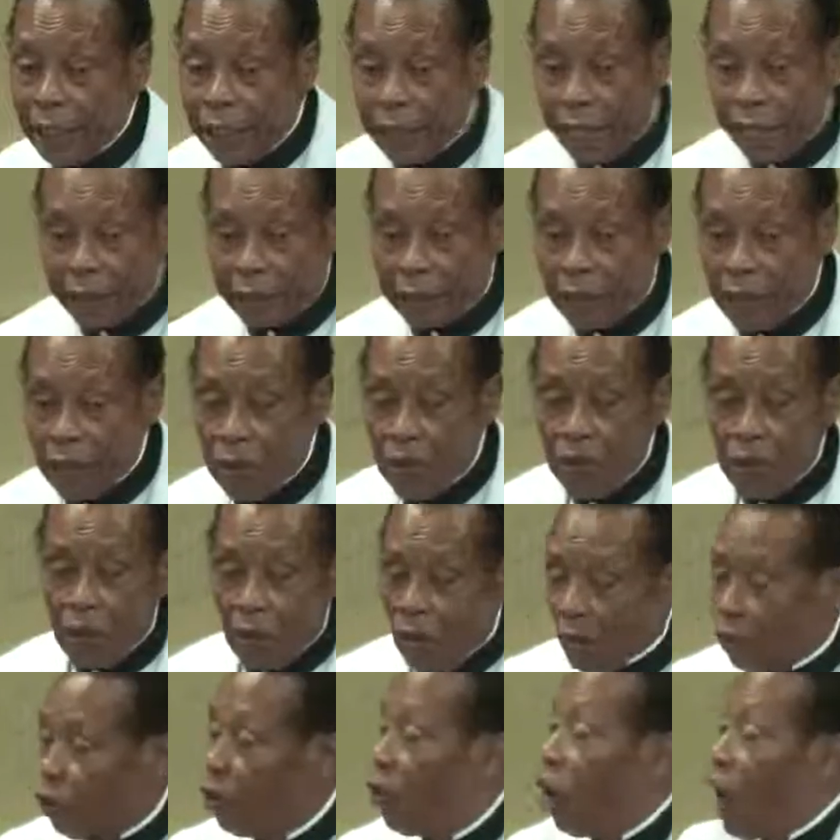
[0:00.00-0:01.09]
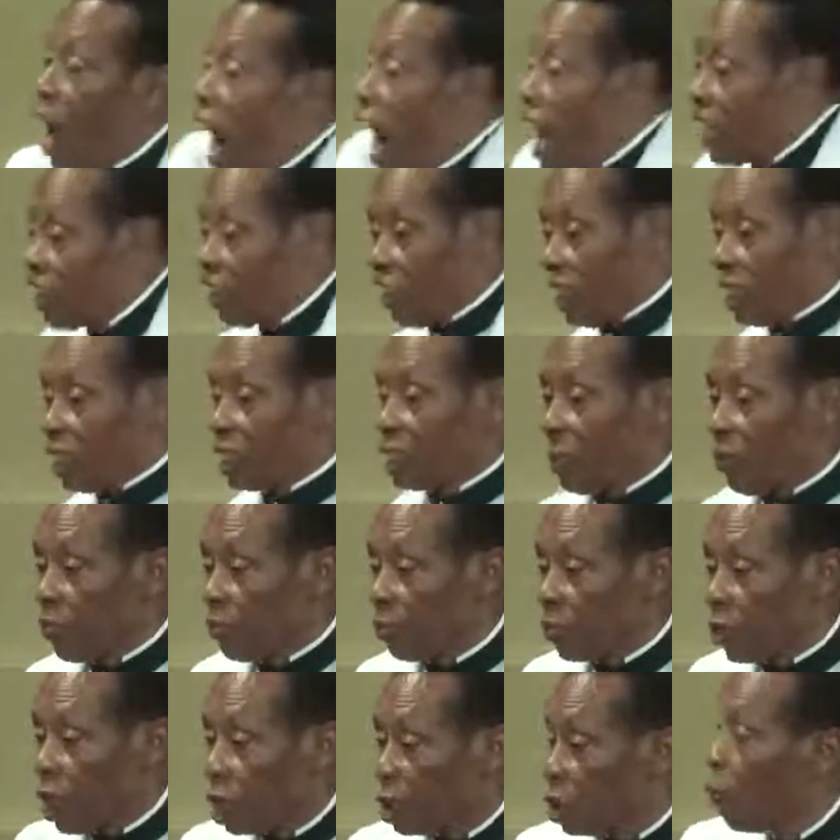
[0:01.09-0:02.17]
and night for others
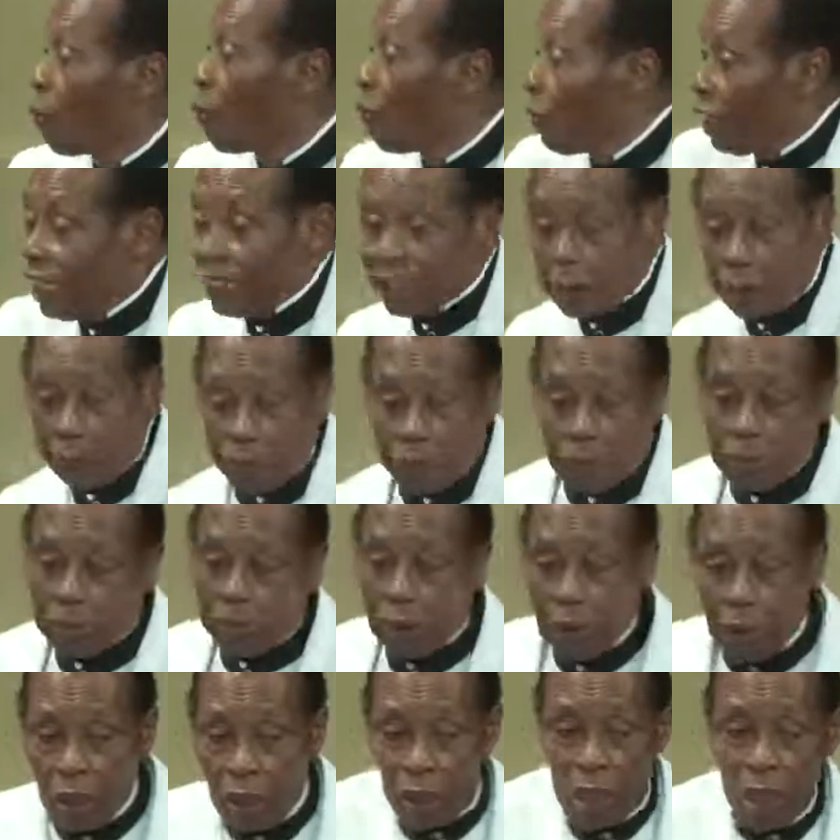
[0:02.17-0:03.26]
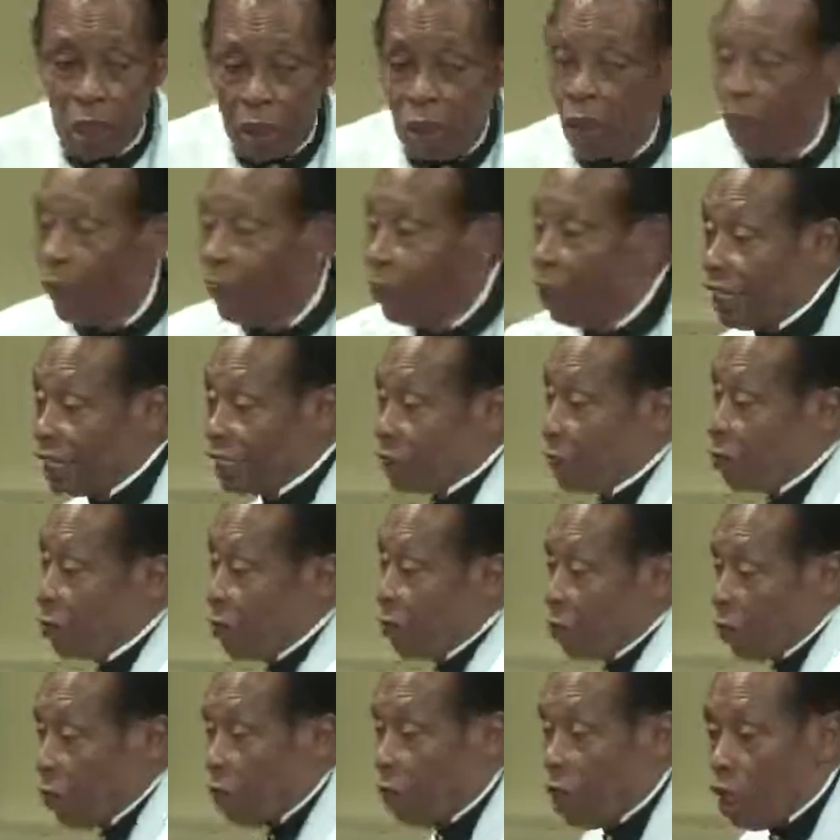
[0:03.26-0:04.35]
to bless people, to bless
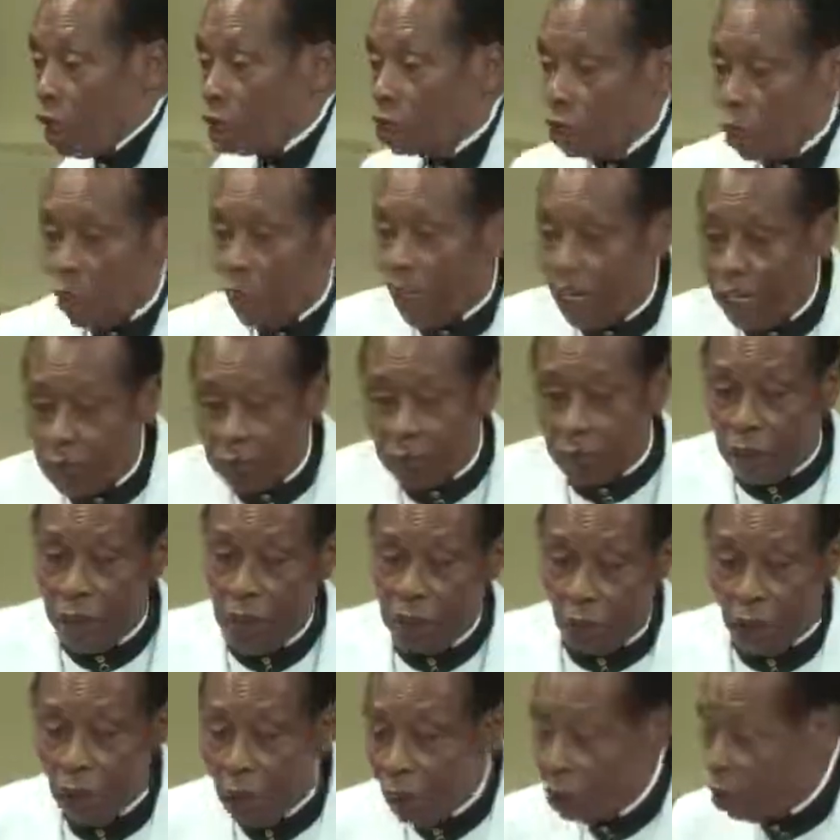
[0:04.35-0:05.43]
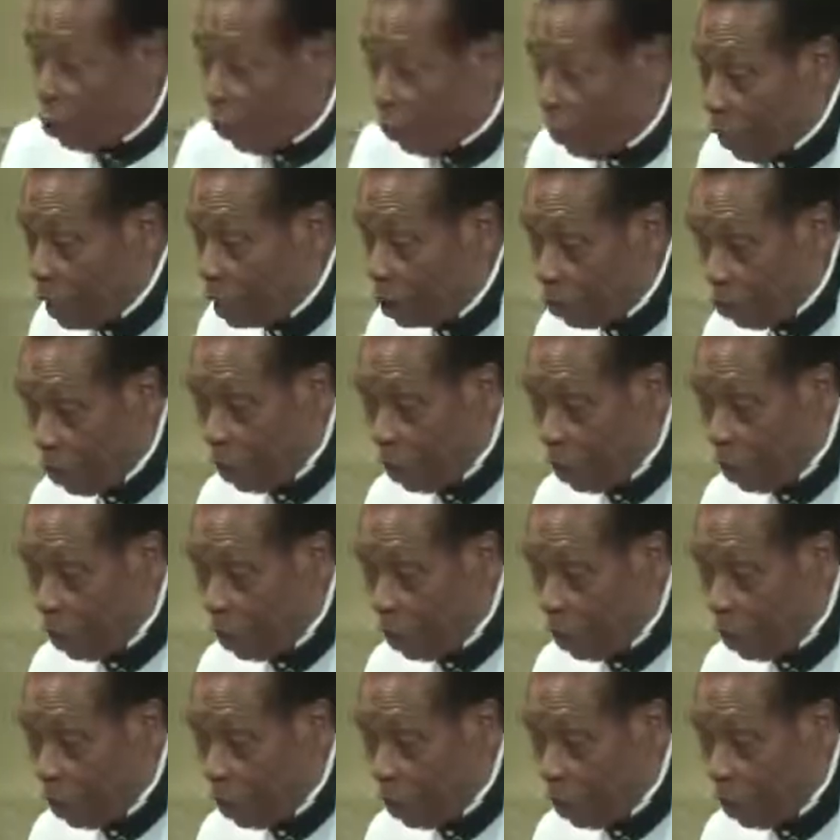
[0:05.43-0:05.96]
people, to help people, to bless